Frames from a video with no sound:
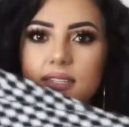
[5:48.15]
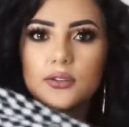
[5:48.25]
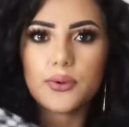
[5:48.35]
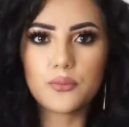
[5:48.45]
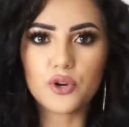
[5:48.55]
a
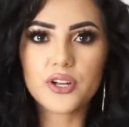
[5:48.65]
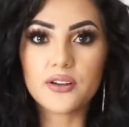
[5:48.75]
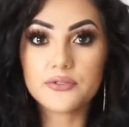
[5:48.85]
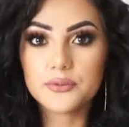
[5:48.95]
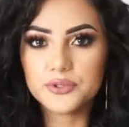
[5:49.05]
little bit more
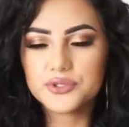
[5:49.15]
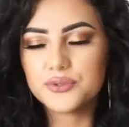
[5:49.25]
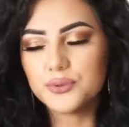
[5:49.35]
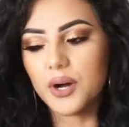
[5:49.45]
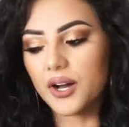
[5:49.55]
comfortable
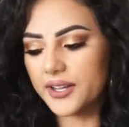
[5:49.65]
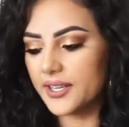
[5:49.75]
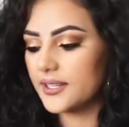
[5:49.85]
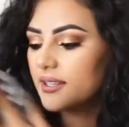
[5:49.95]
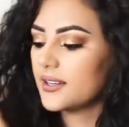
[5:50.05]
to walk
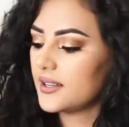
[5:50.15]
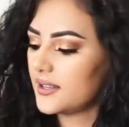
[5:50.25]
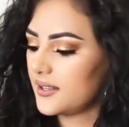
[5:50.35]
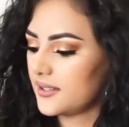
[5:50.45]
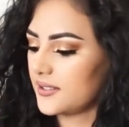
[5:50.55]
in
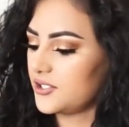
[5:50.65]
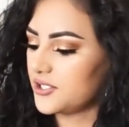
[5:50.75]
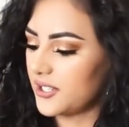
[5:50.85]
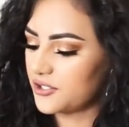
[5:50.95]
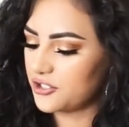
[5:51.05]
you're
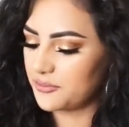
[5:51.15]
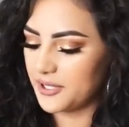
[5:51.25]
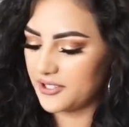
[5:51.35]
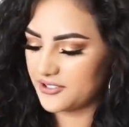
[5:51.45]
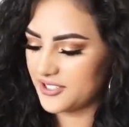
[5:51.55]
not
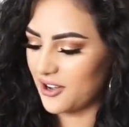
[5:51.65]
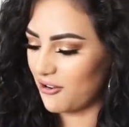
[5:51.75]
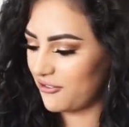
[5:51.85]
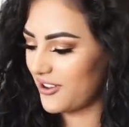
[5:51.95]
tripping yourself